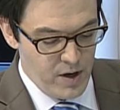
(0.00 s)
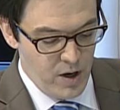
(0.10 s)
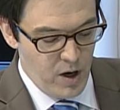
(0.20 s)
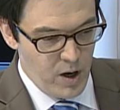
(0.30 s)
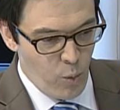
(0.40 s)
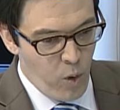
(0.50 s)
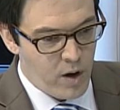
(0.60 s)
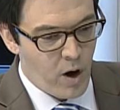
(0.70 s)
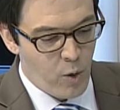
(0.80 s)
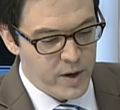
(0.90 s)

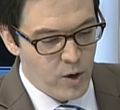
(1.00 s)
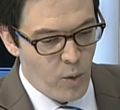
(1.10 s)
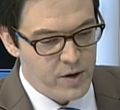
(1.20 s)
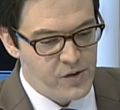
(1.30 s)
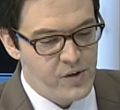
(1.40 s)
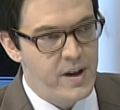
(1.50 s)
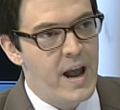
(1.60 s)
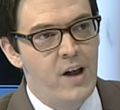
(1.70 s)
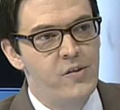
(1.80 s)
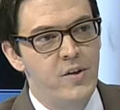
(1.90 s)
What are we going to see
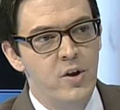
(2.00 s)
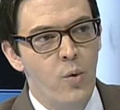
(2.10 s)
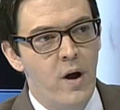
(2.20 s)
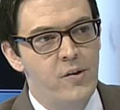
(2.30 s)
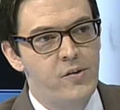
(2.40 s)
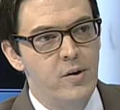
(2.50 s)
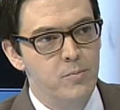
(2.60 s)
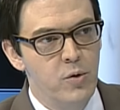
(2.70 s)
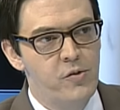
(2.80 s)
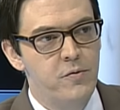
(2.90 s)
as the U.S.
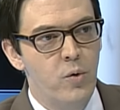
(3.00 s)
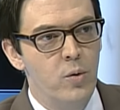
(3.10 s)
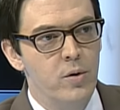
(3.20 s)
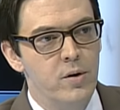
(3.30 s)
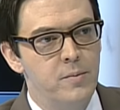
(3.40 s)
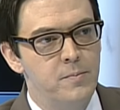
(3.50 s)
moves forward?